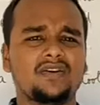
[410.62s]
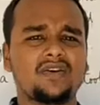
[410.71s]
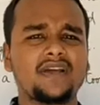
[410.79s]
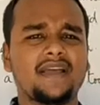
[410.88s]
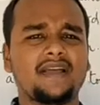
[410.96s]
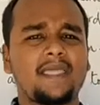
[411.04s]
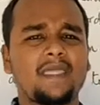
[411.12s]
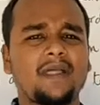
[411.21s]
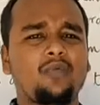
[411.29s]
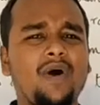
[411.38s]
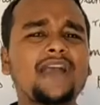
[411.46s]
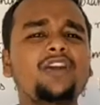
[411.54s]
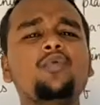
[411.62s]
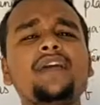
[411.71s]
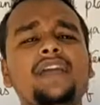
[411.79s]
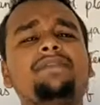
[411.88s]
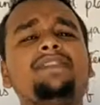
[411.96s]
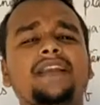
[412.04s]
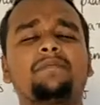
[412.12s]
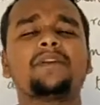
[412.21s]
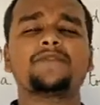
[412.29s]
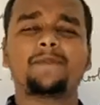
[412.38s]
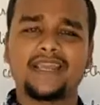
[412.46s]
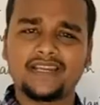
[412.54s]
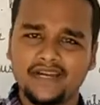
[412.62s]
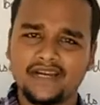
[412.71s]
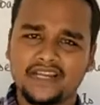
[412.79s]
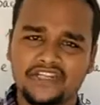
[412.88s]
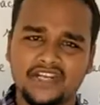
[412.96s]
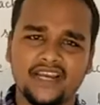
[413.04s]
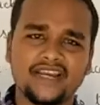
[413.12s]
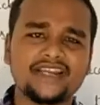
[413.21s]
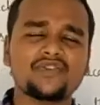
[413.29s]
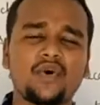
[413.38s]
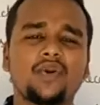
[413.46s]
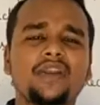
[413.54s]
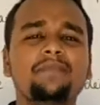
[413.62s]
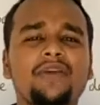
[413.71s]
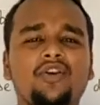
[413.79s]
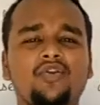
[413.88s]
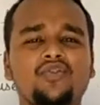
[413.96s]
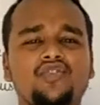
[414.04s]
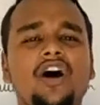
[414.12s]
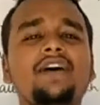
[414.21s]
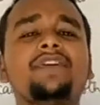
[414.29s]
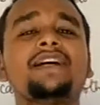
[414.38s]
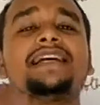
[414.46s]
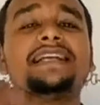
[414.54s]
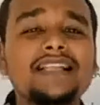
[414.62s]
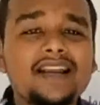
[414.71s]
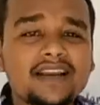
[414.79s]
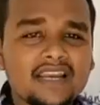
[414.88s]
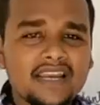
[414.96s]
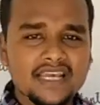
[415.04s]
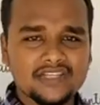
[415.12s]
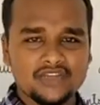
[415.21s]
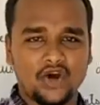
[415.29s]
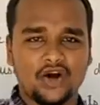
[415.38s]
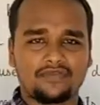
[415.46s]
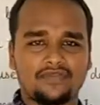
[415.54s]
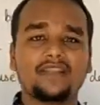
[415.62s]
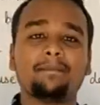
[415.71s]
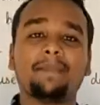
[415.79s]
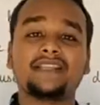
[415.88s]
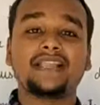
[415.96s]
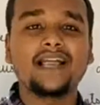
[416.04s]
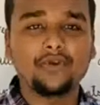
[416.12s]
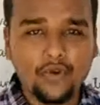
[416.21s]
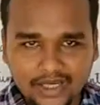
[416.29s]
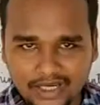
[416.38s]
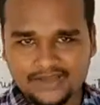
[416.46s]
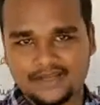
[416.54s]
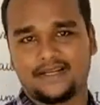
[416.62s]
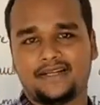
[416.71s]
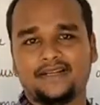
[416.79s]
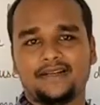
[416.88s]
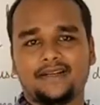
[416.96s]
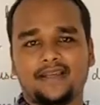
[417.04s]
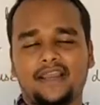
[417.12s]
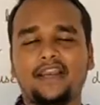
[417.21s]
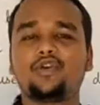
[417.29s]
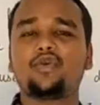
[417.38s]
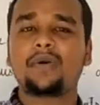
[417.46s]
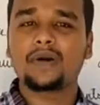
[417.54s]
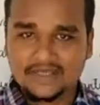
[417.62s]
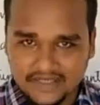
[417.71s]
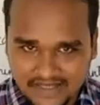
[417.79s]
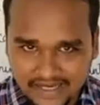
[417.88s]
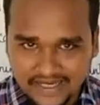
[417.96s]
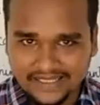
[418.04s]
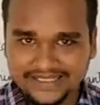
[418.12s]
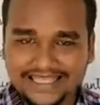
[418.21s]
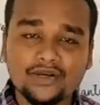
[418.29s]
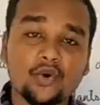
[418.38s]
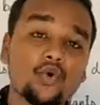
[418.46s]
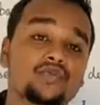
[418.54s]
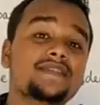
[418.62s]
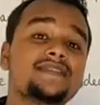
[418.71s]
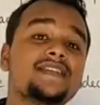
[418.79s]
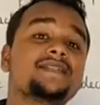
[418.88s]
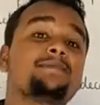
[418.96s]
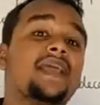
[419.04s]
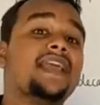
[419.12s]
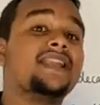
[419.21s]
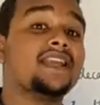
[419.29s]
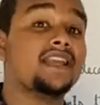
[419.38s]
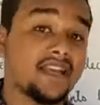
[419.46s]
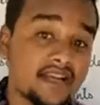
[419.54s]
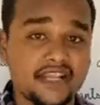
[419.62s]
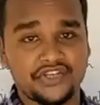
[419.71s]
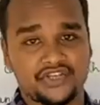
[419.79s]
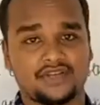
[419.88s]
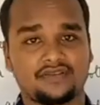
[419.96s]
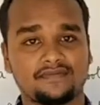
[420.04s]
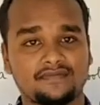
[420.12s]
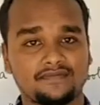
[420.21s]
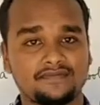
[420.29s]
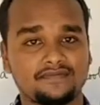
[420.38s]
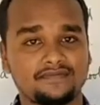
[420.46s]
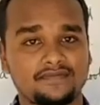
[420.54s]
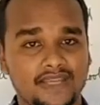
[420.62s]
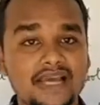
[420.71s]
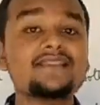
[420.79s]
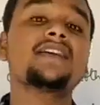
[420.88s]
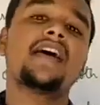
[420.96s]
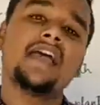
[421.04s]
Okay, why do we have that much pain and irritation? It is only because of the release of the methanoic acid into our skin that causes this pain and irritation. Yes,